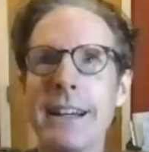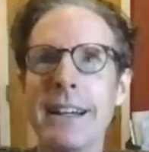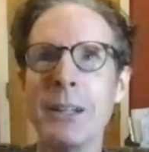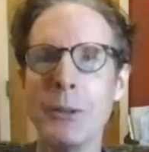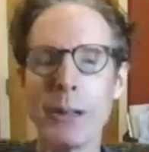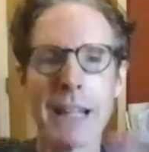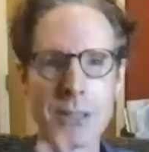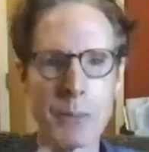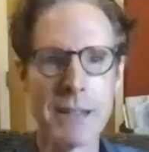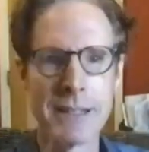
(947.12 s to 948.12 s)
you realize
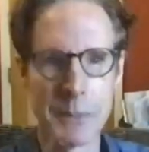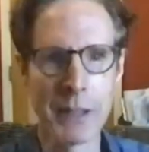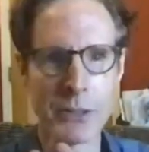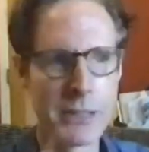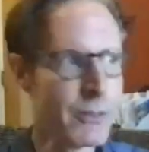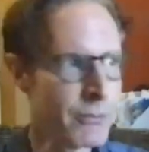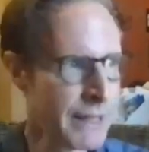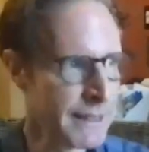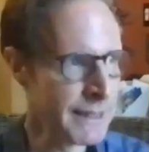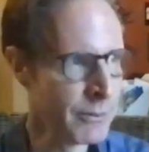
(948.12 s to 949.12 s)
so many things about yourself,
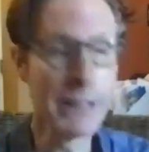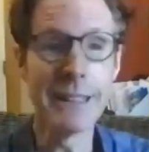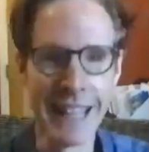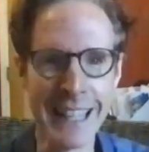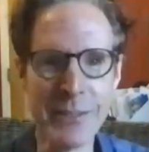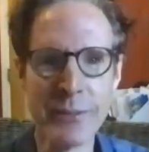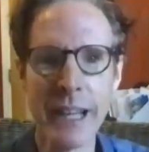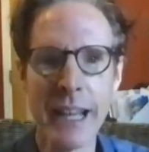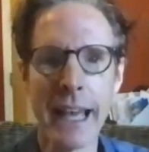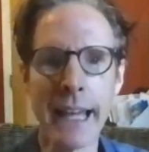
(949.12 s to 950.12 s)
like in real life.
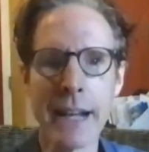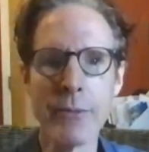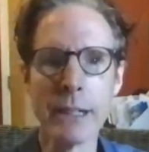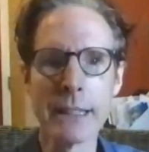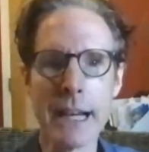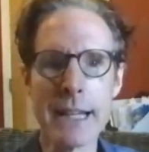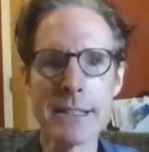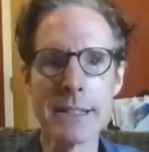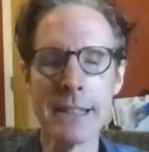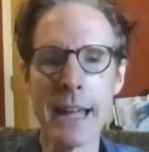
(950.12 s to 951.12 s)
And I've
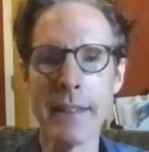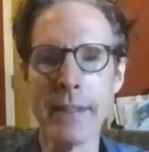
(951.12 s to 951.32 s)
realized that